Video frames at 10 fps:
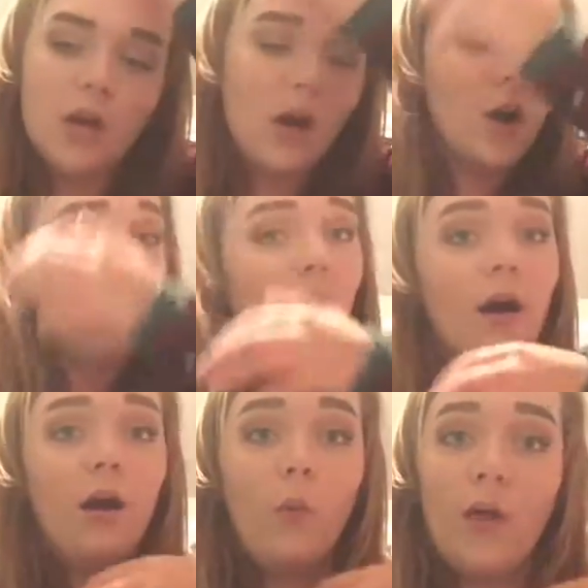know
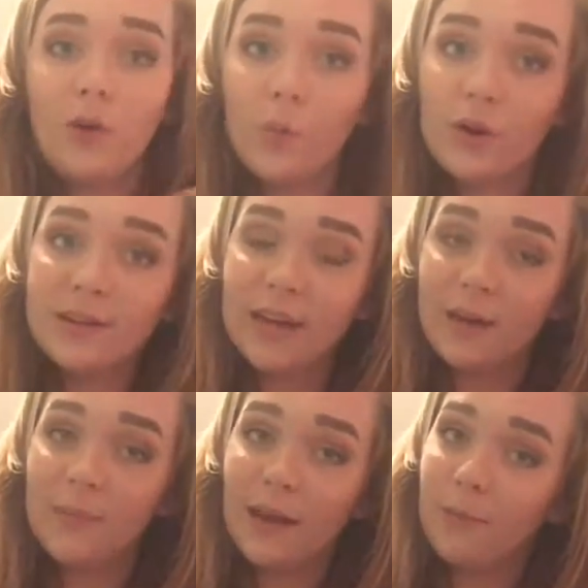whether we're
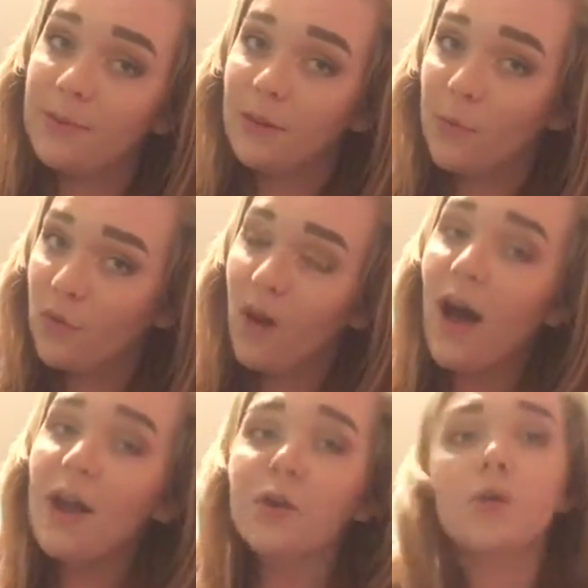gonna be able to move
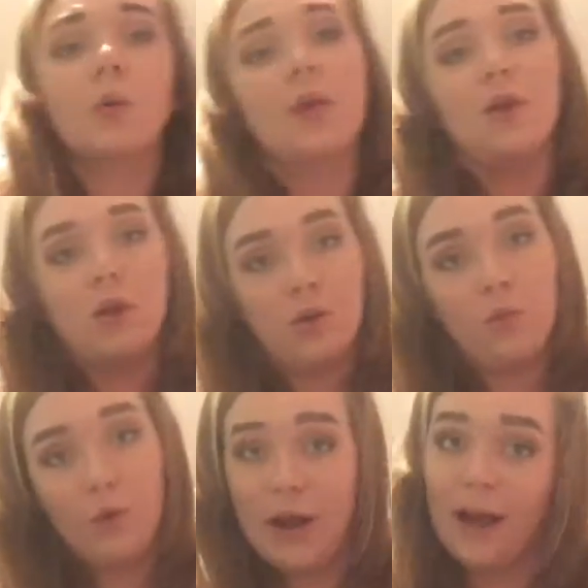on or whether
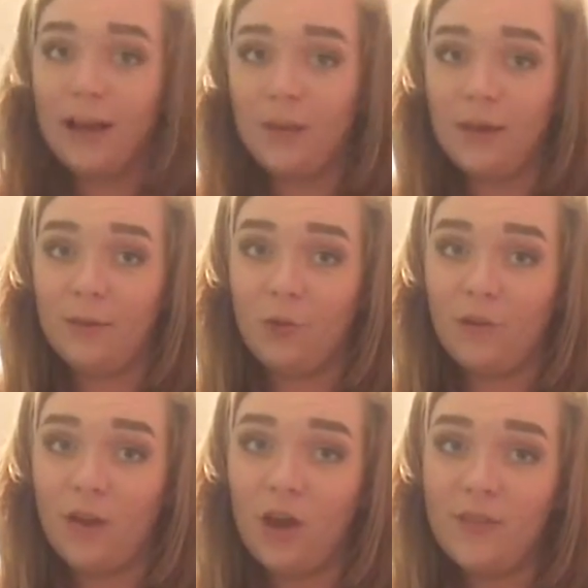we're not gonna be
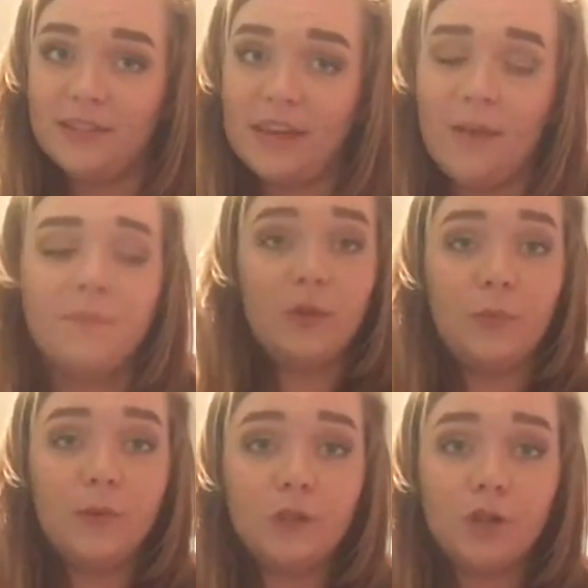moving on this time. The
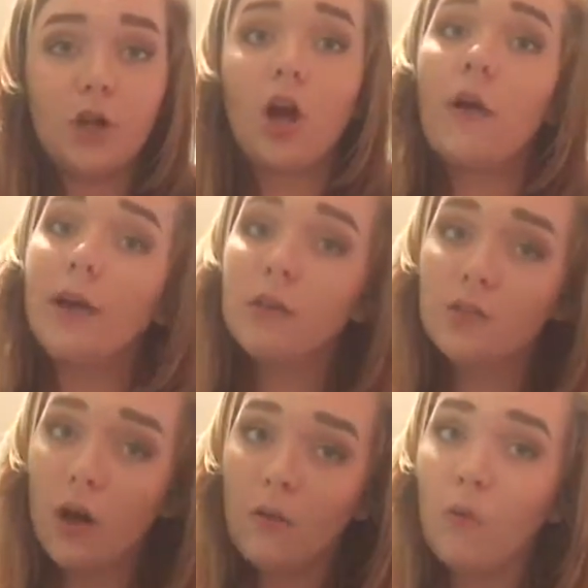producer started calling us
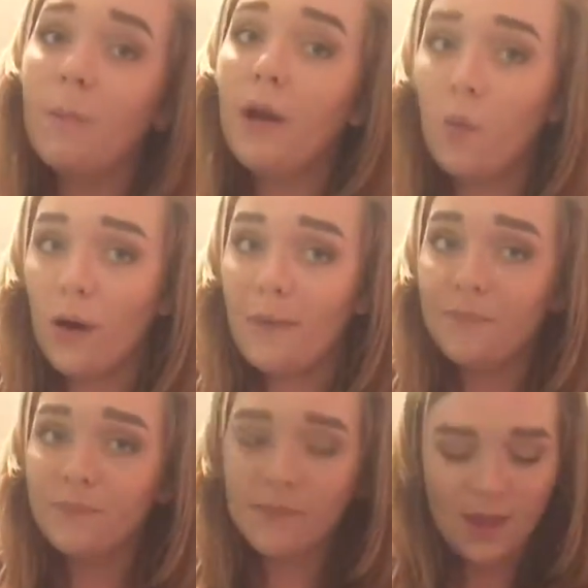off one by
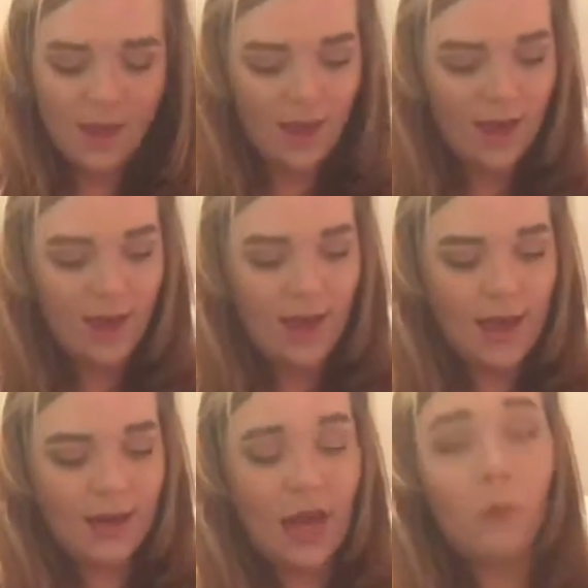one,
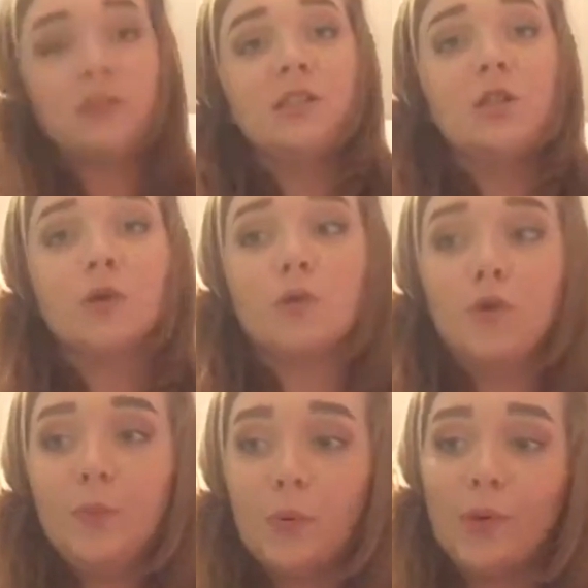and I was in a
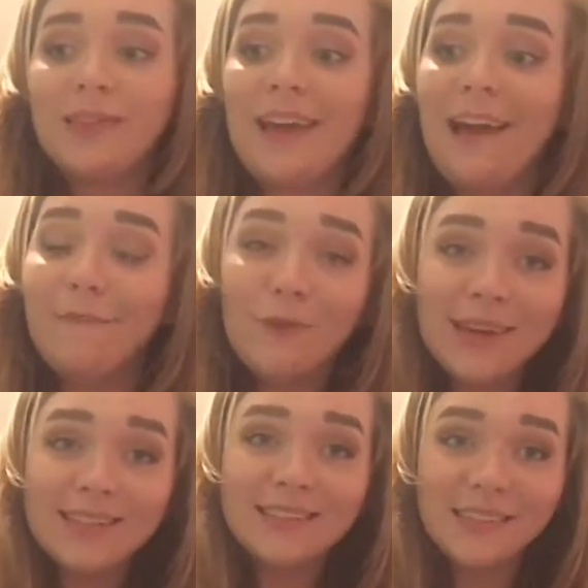group with
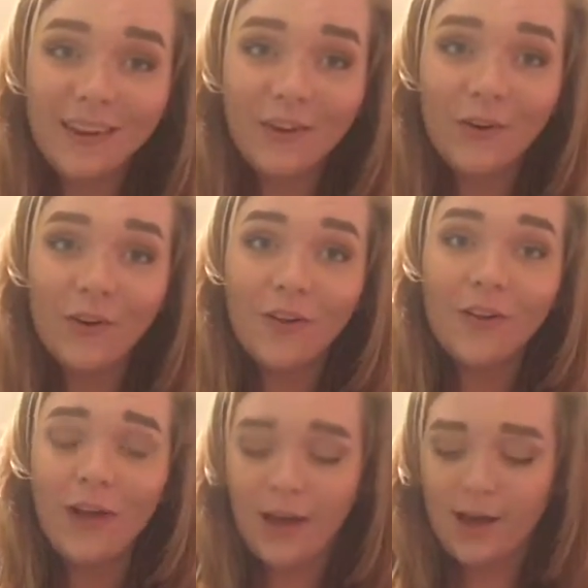every
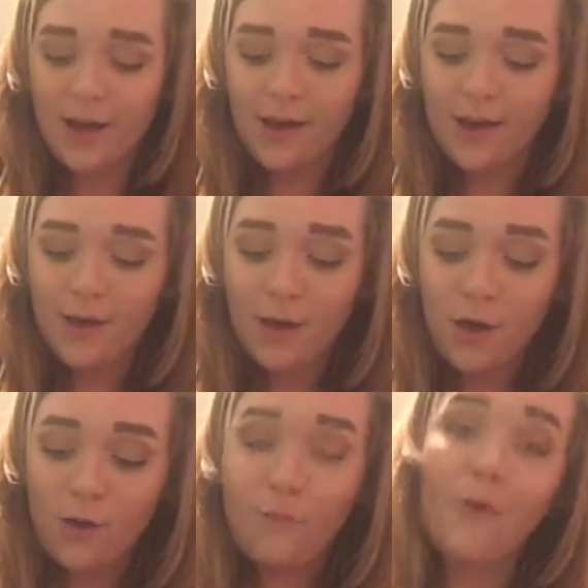single
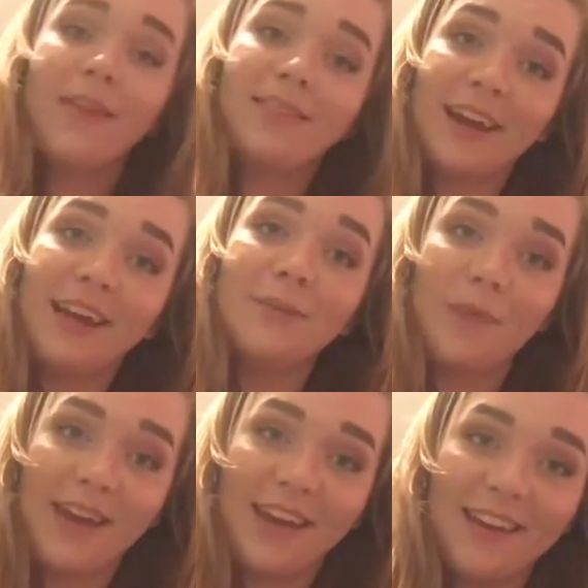friend that I had
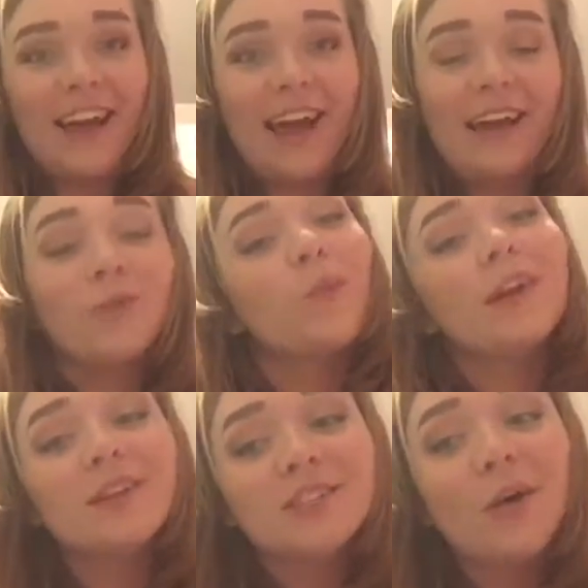made, and we
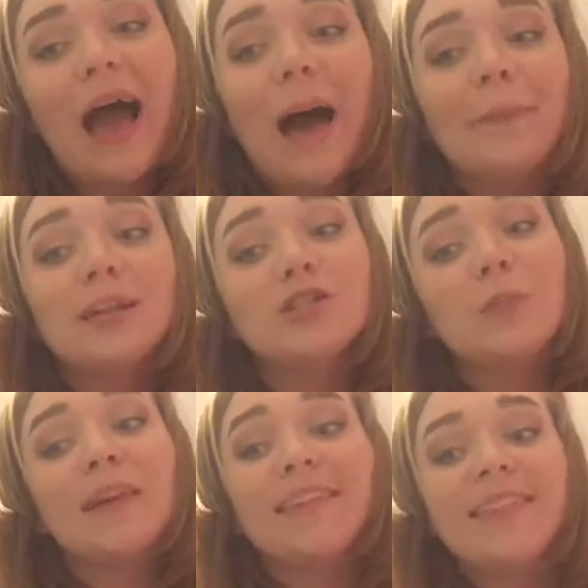just so happened to
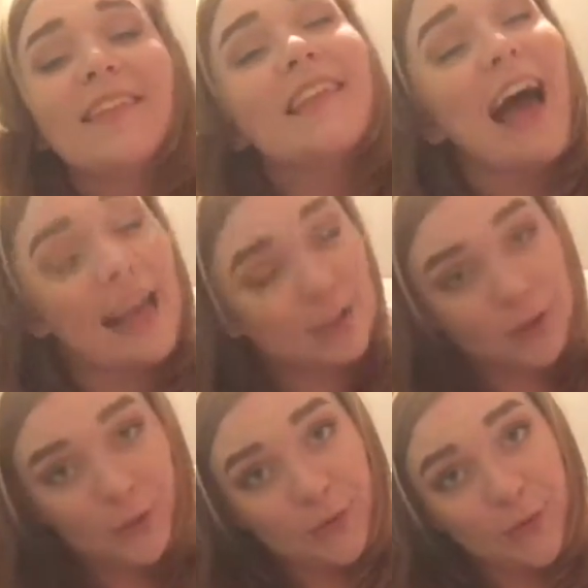be the
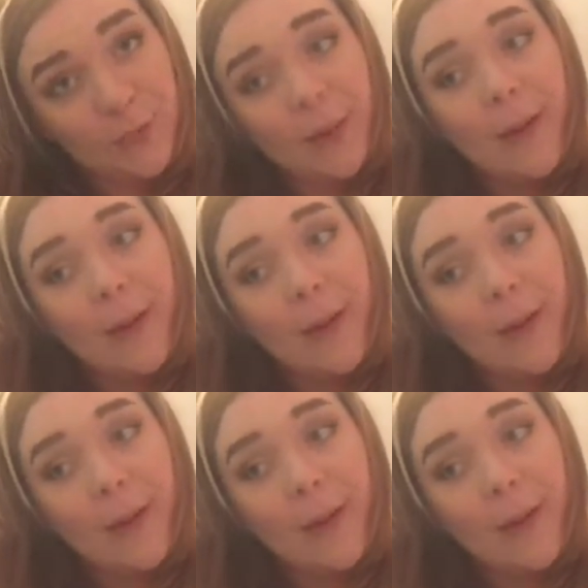last group